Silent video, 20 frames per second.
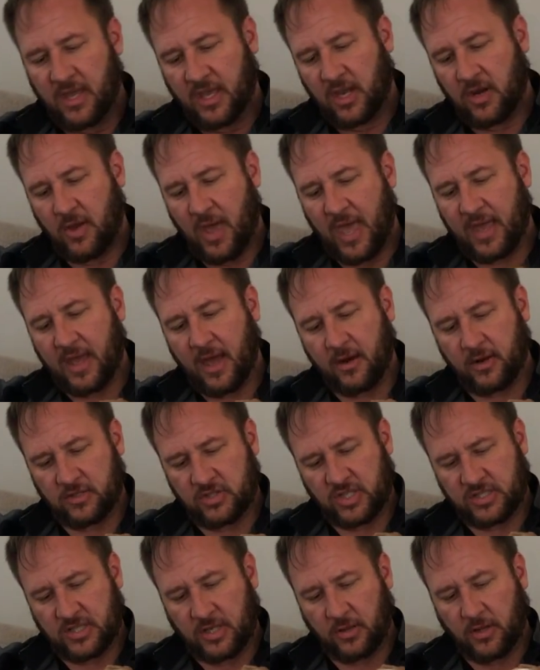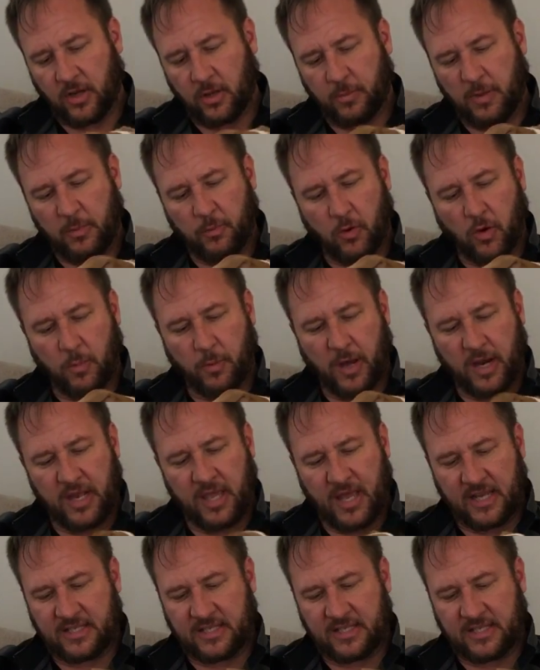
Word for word: Can you hang out just a little bit more, buddy?